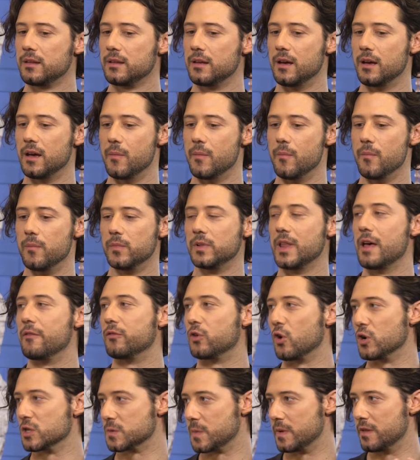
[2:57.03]
um, Lev
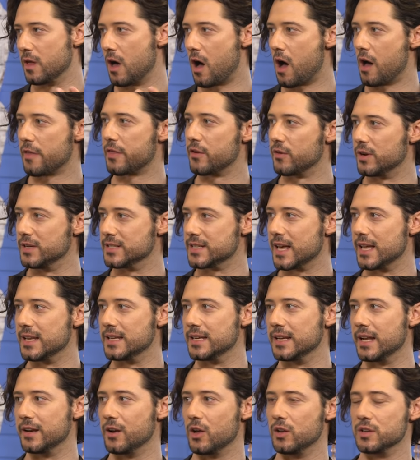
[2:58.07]
Grossman, the author,
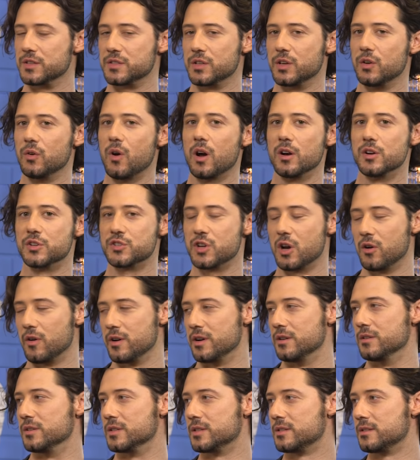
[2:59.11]
intended, and also our
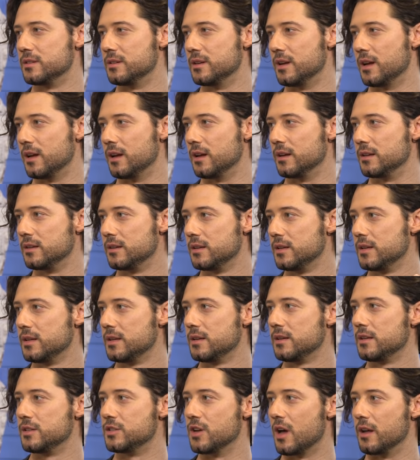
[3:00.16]
showrunners, uh,
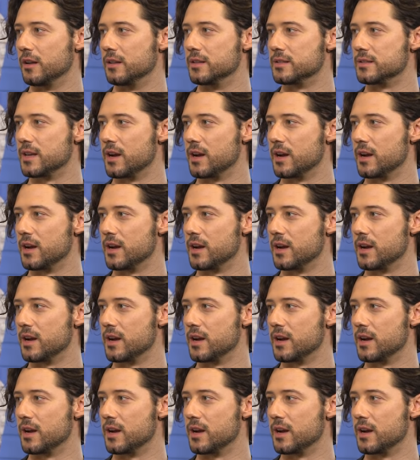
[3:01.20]
John and